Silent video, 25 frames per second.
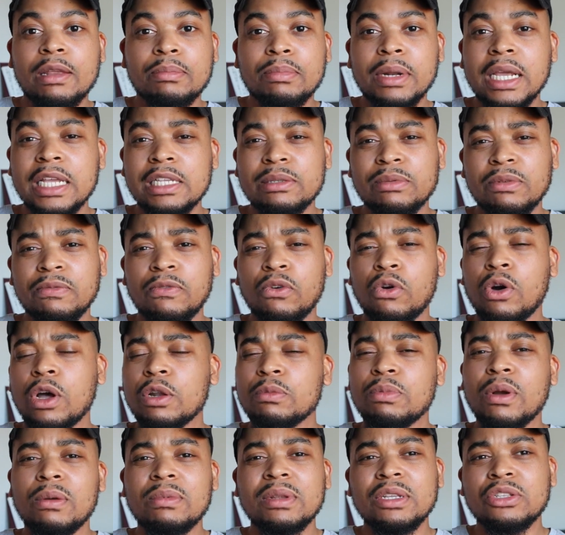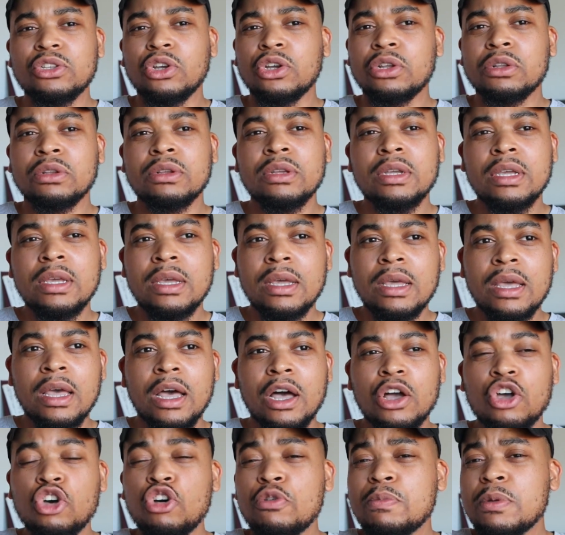any plays before, I'd probably done
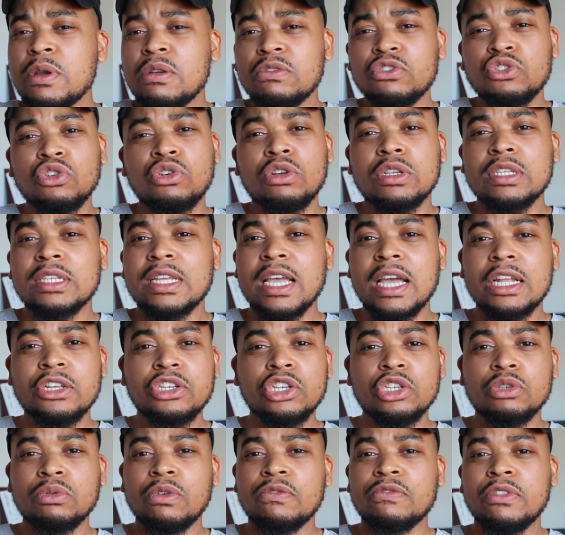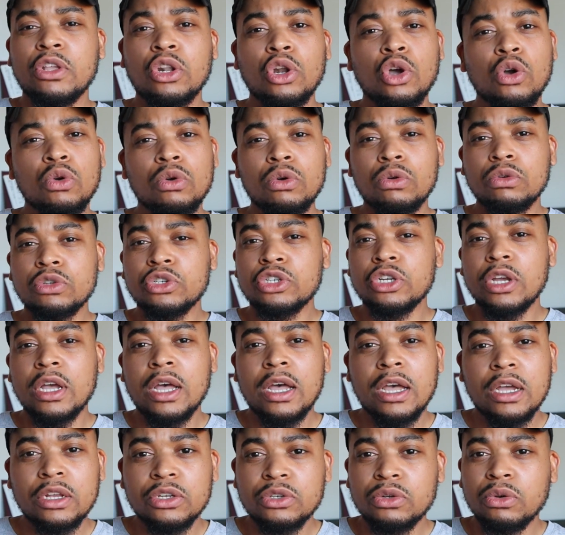a couple of short sketches with the local
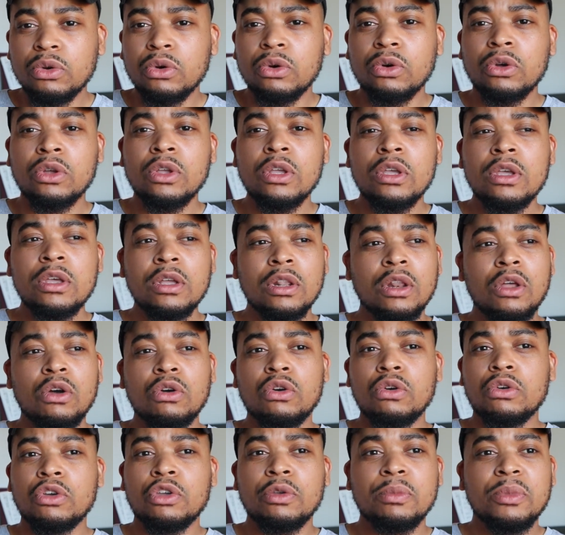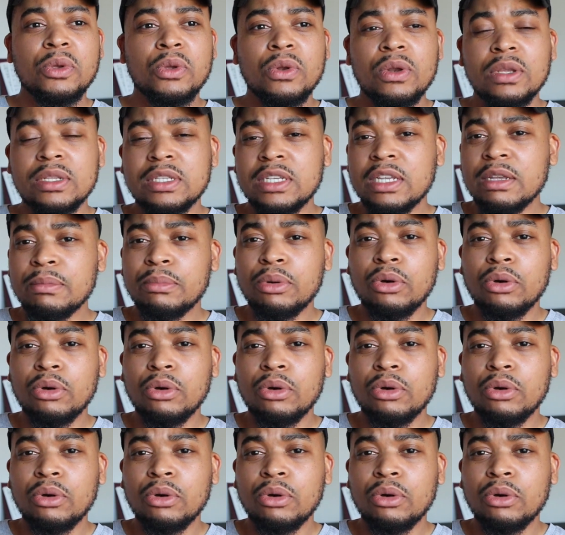church or local community,